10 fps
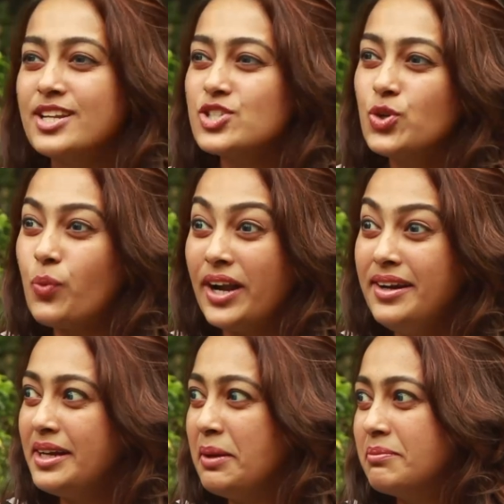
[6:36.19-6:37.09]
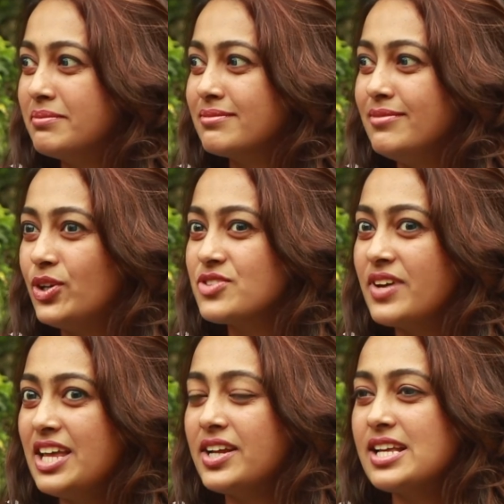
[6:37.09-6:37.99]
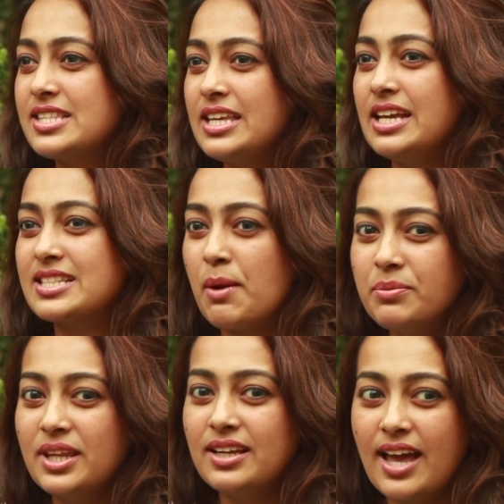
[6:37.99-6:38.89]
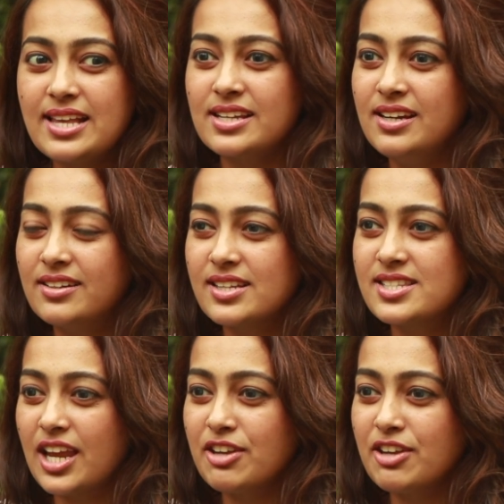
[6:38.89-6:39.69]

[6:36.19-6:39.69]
There is no one dream because whenever I see something nice and interesting,